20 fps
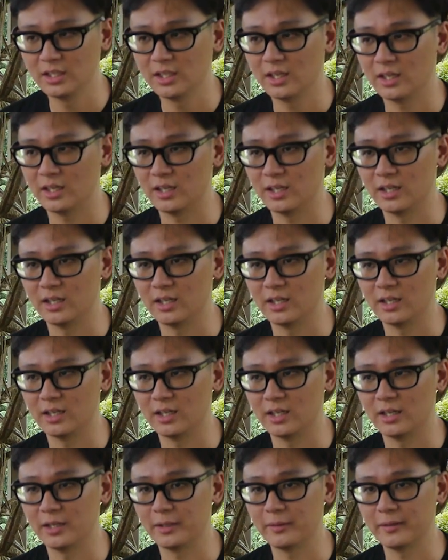
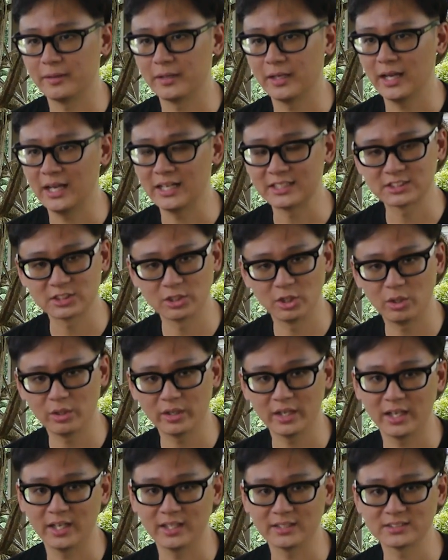as long
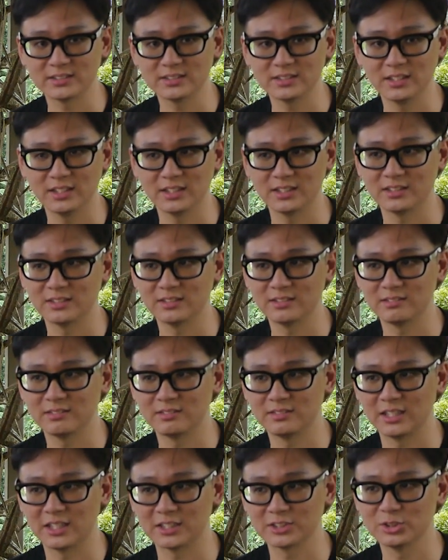as it
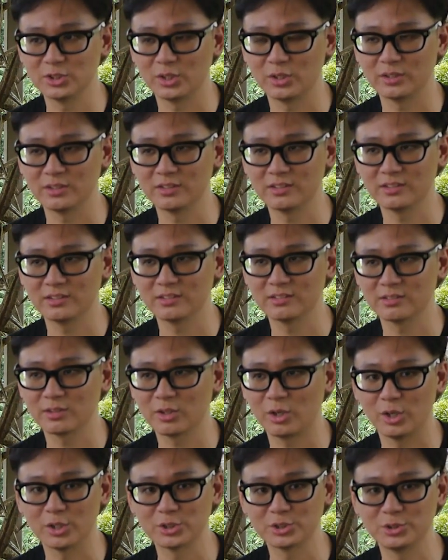does not
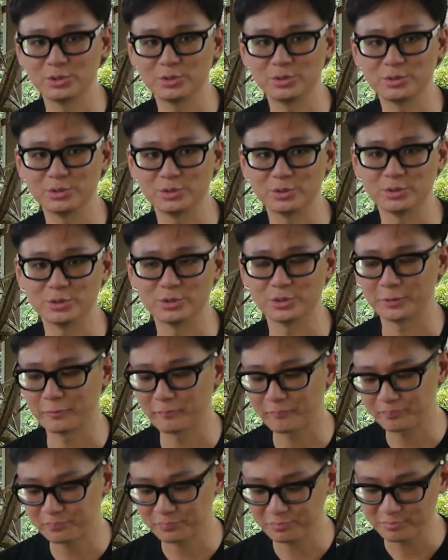cause you to
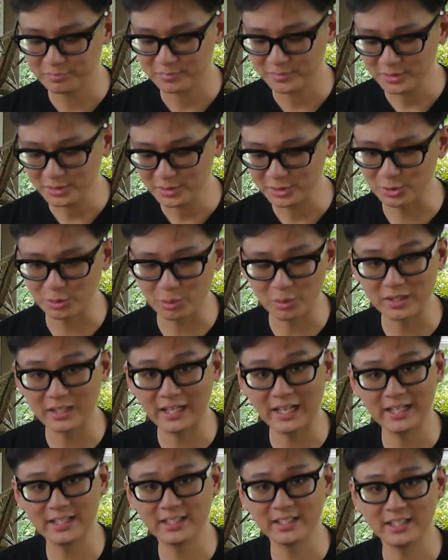
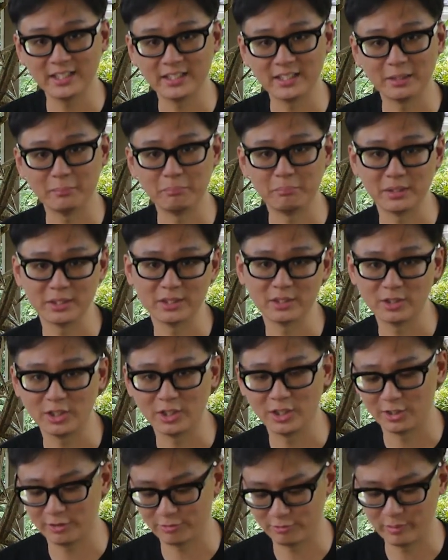land in the middle
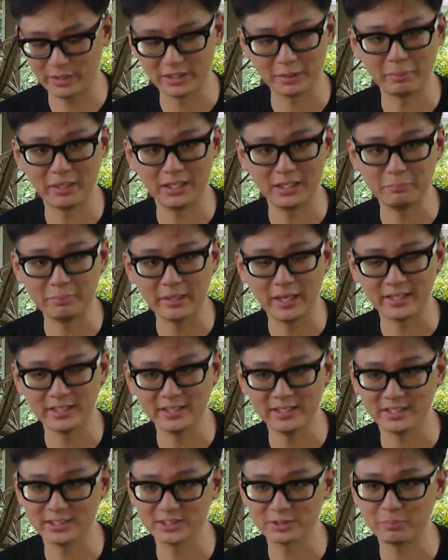of where the belly pan
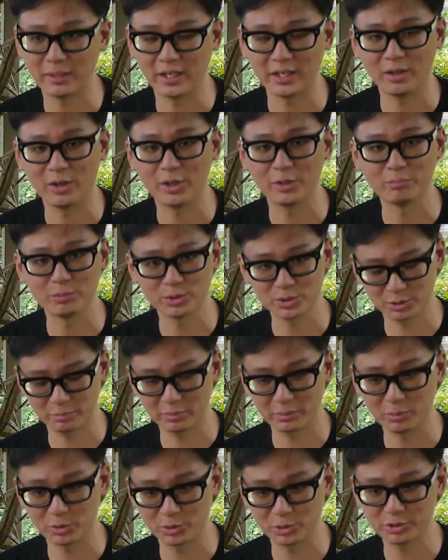is. But on most
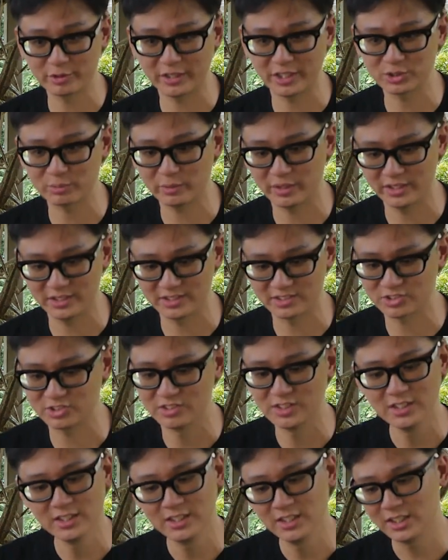supermoto tracks where it's
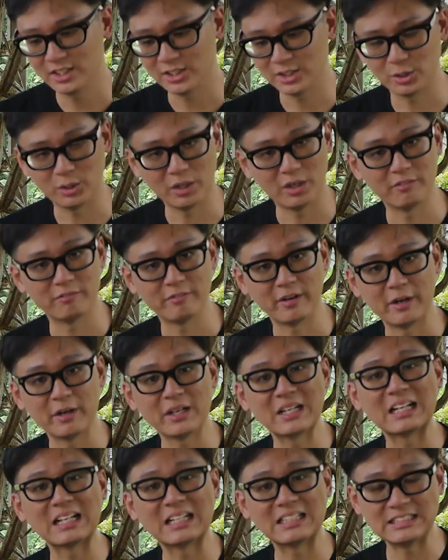a very
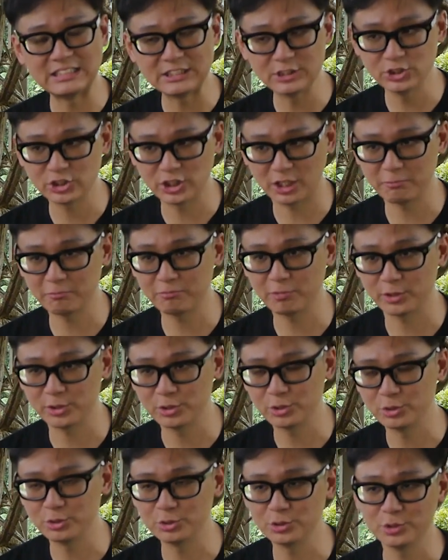clean jump for you
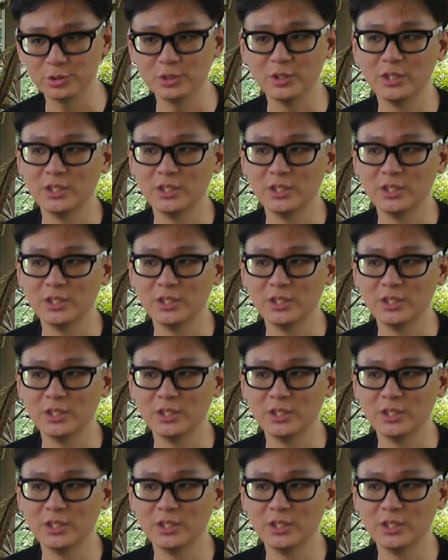to do,